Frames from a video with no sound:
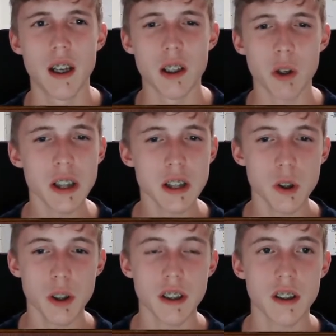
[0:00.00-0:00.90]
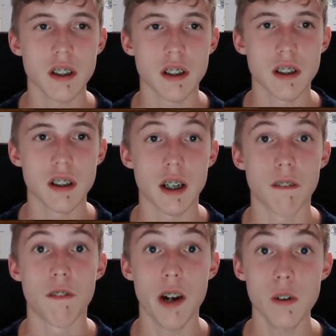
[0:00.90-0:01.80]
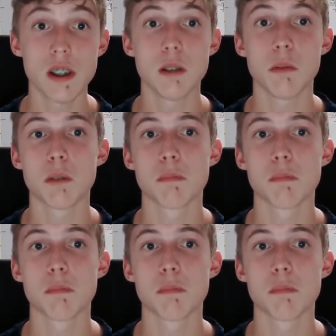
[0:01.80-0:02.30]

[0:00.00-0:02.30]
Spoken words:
Now let's look at a very similar